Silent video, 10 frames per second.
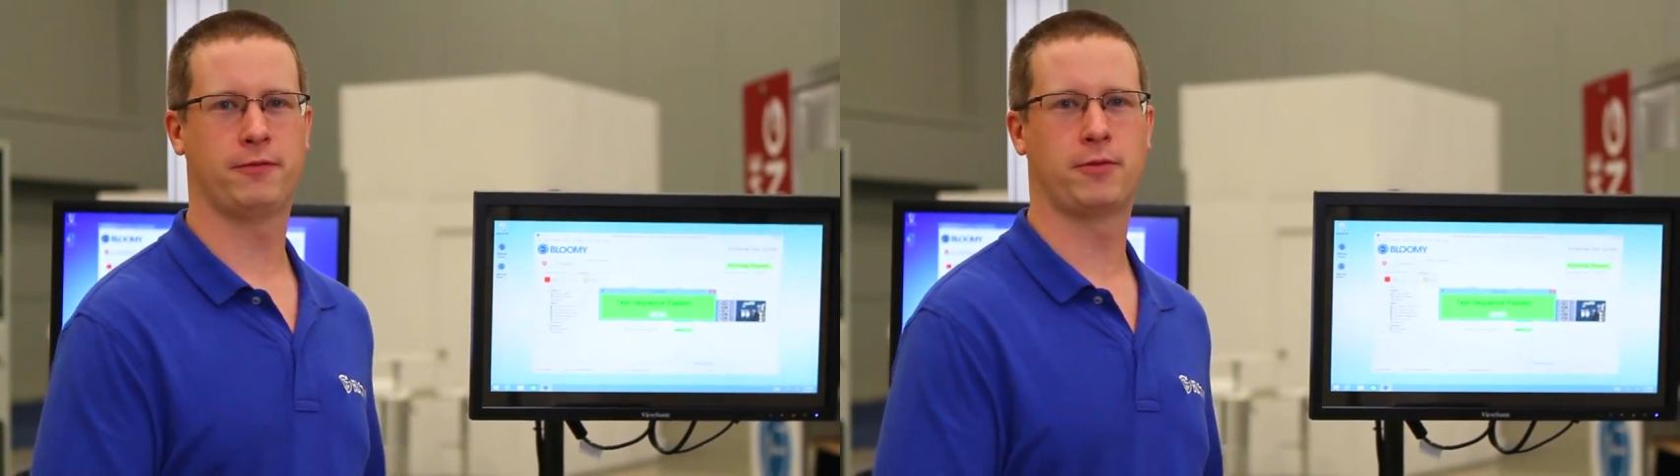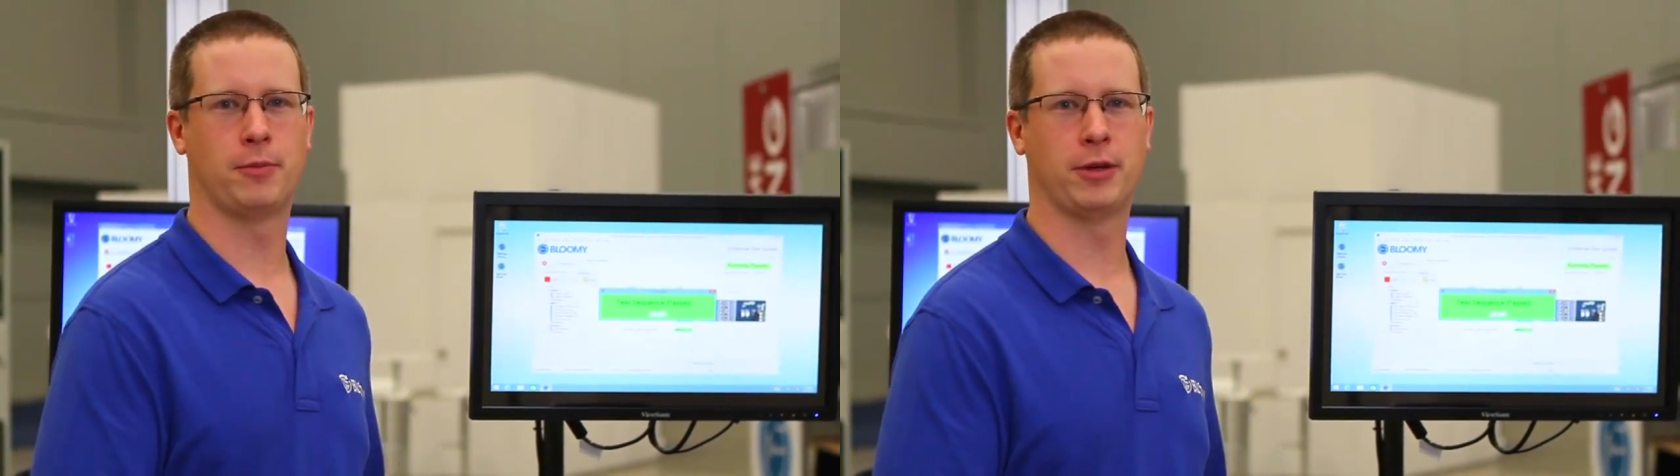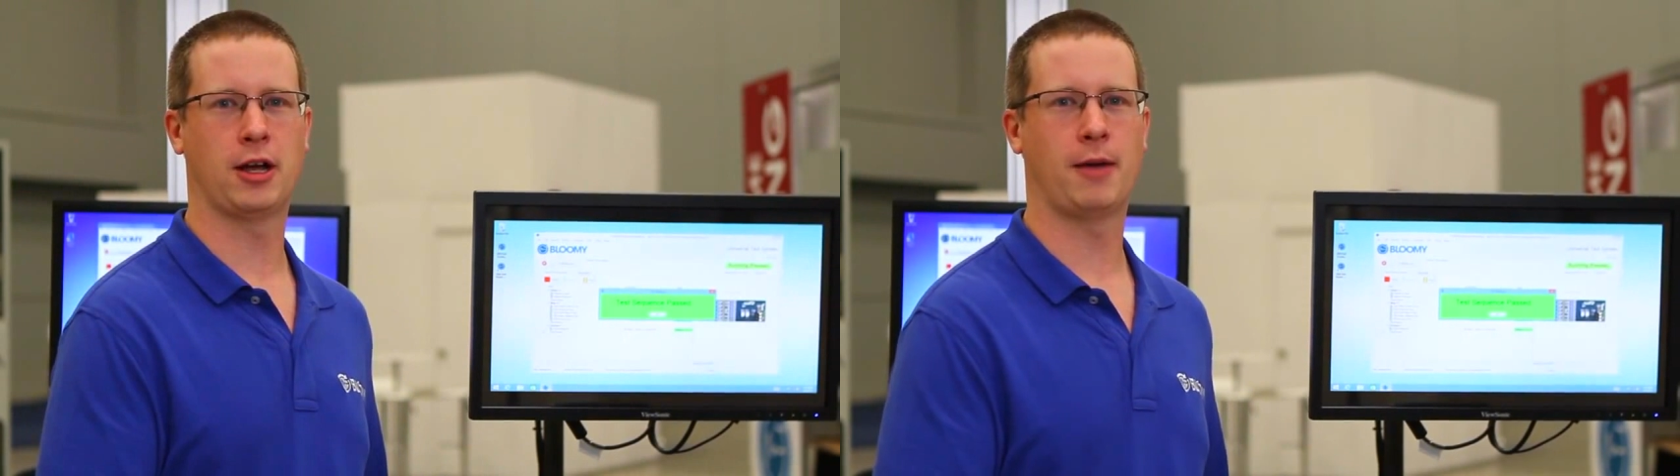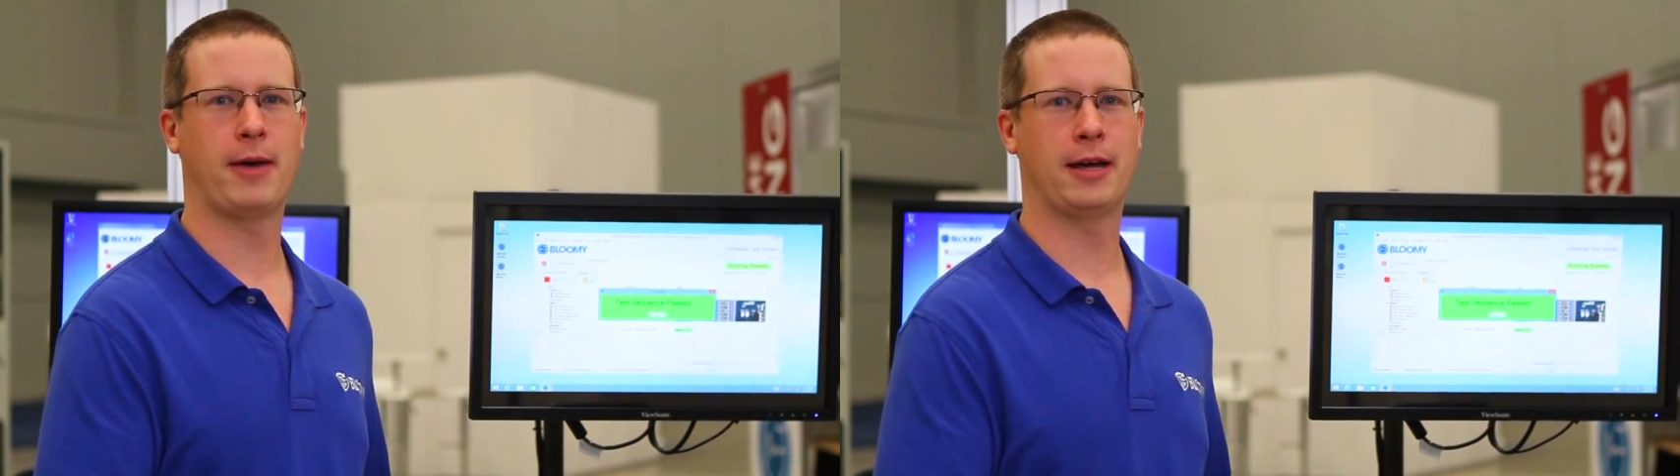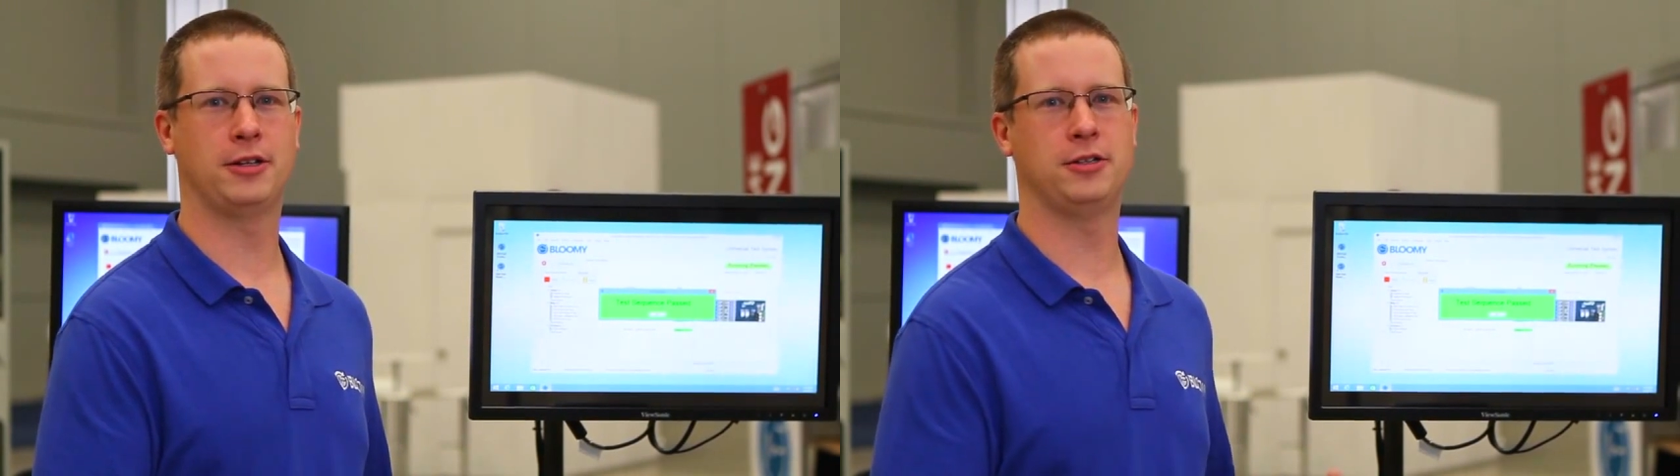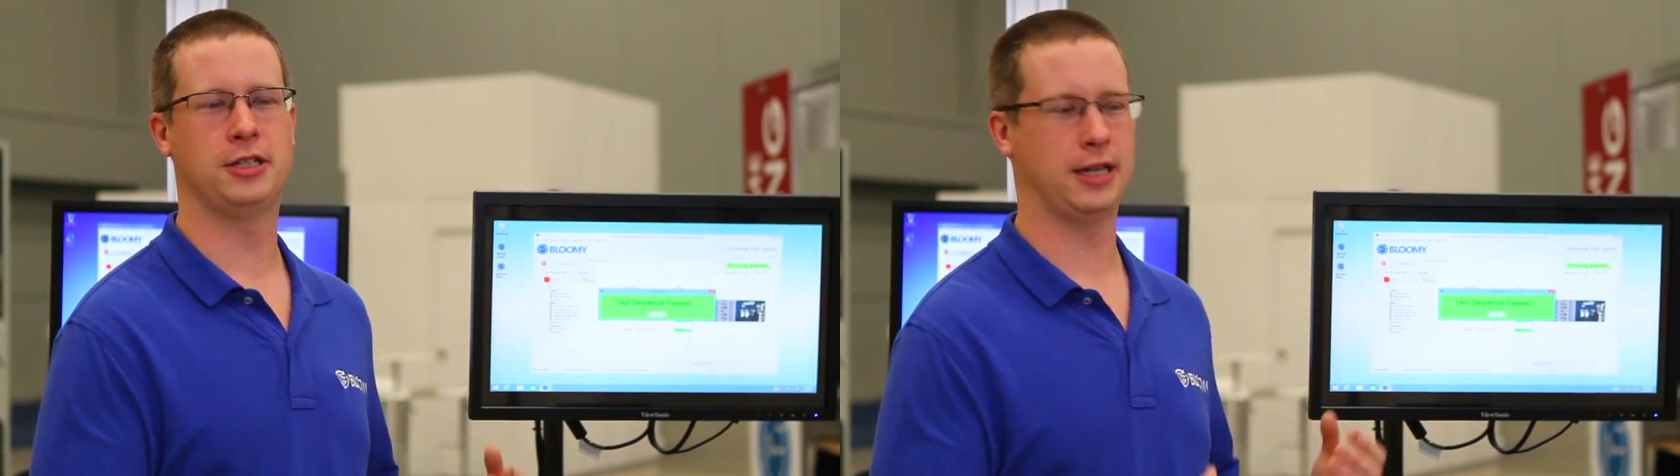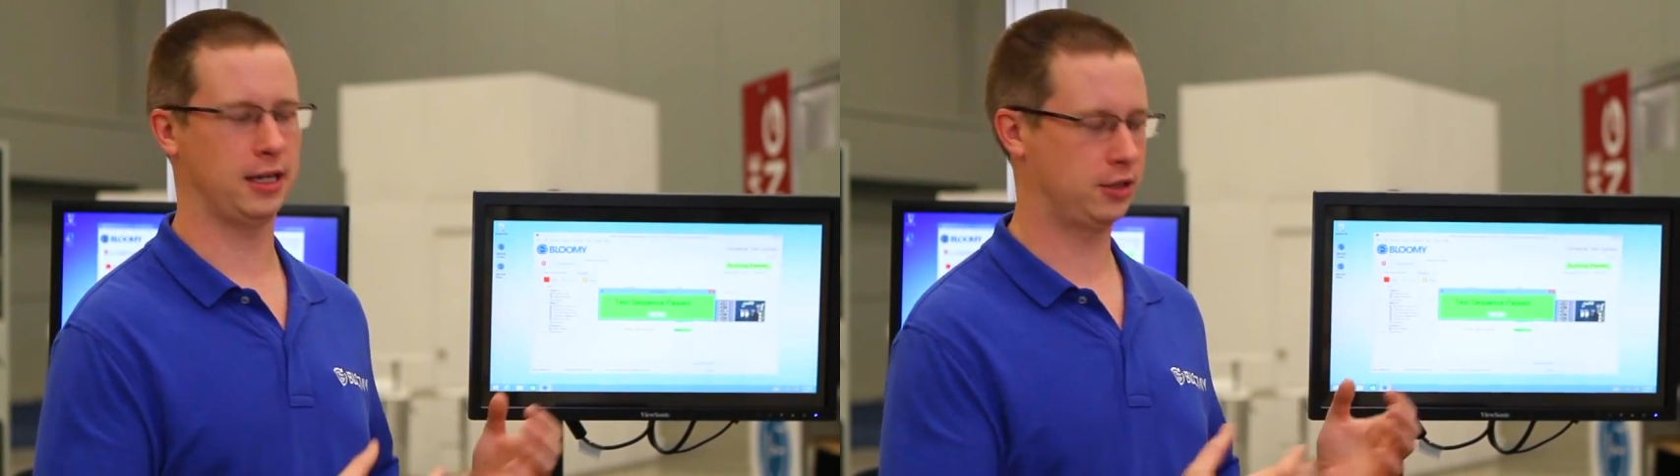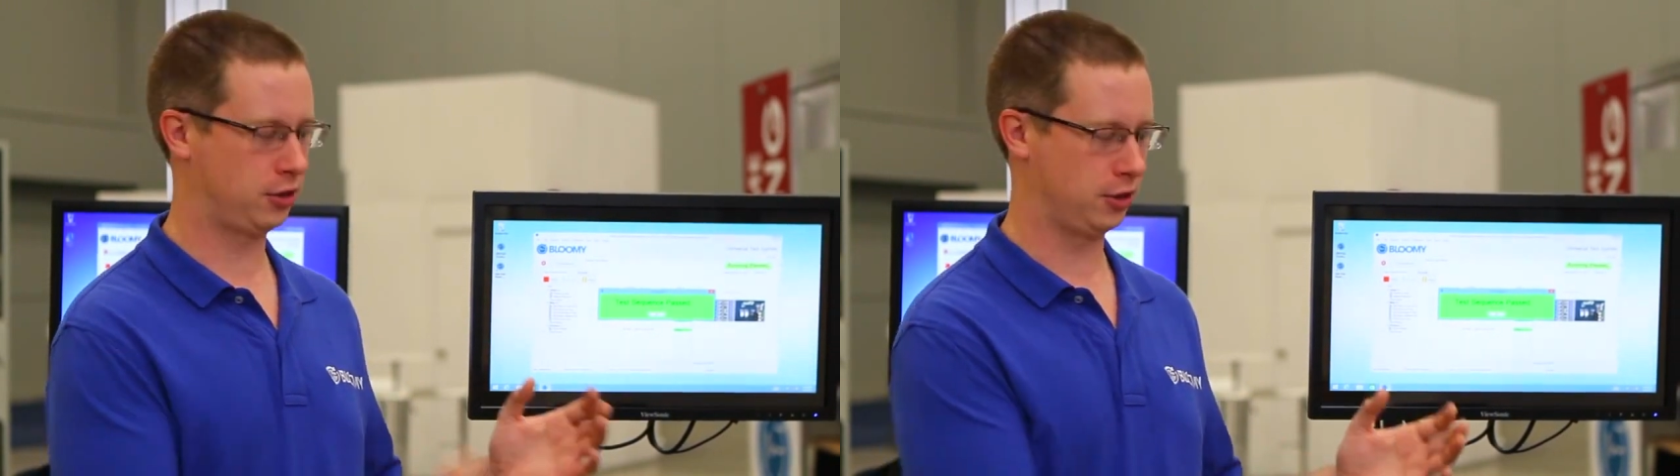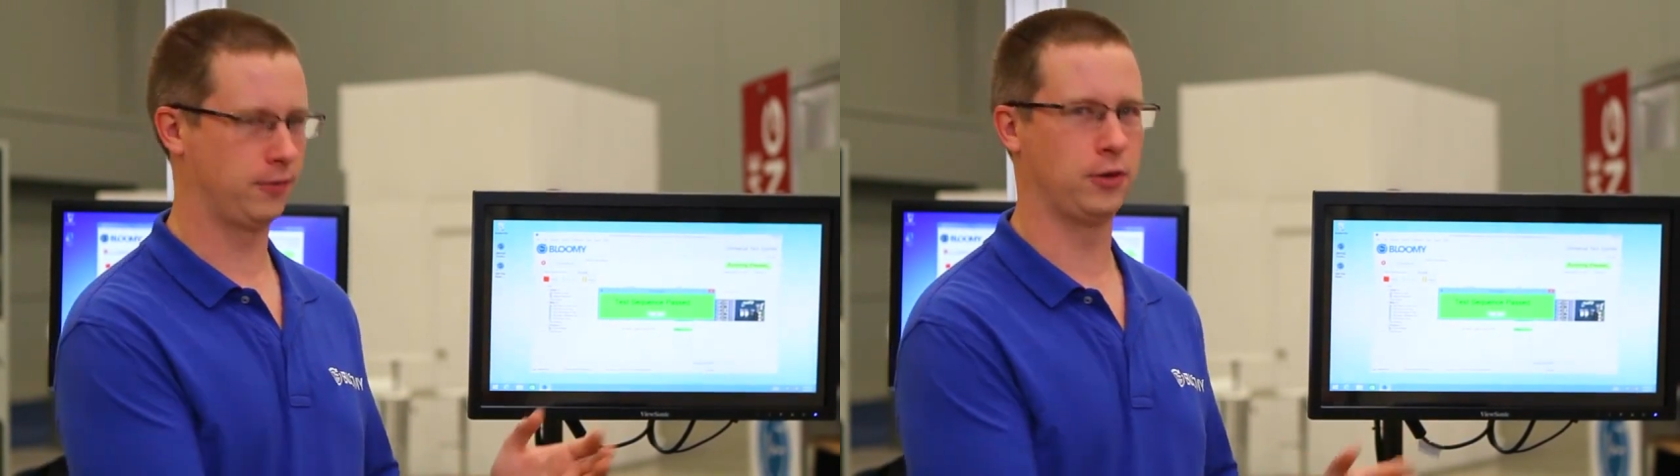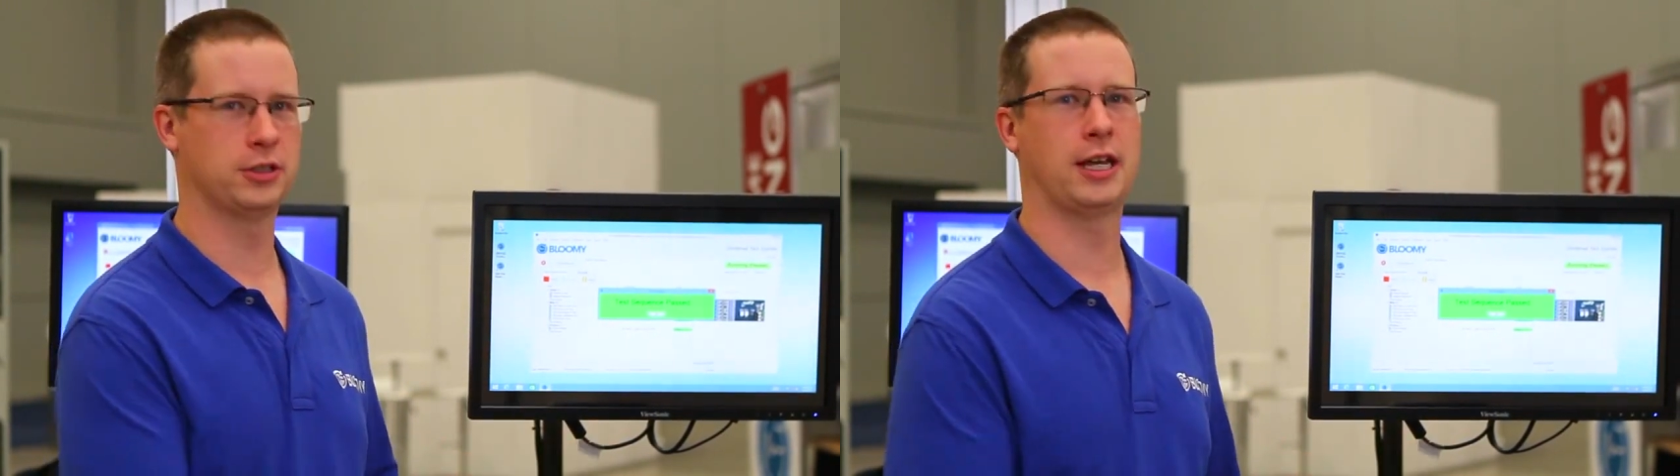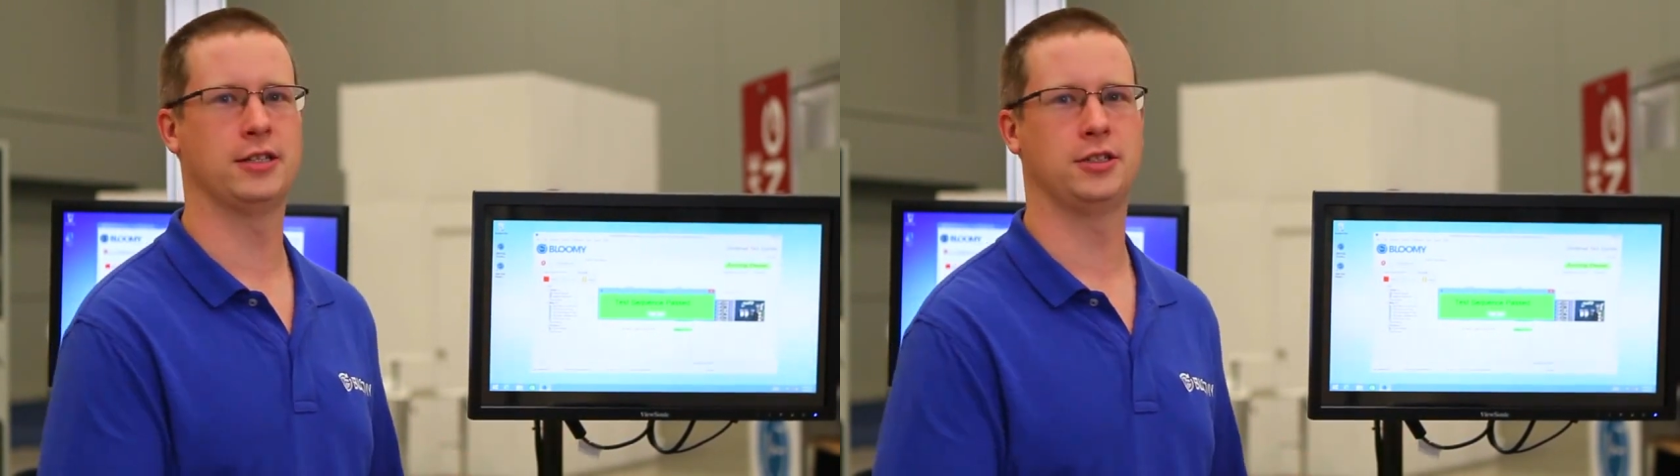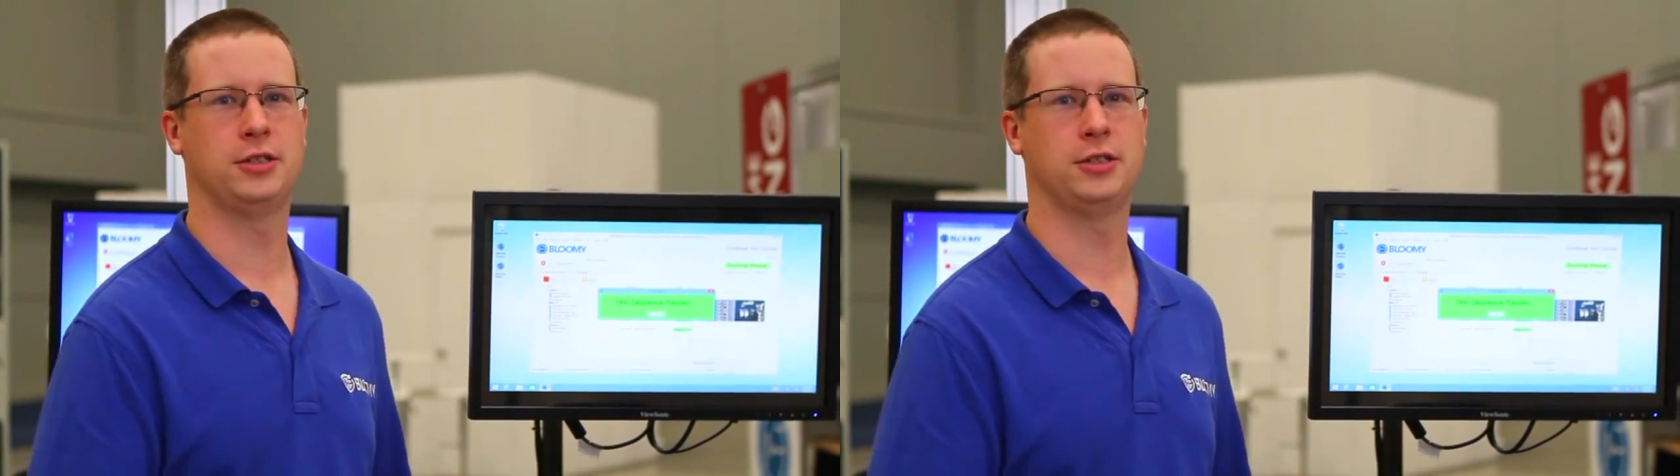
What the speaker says: from the compact UTS to the full-size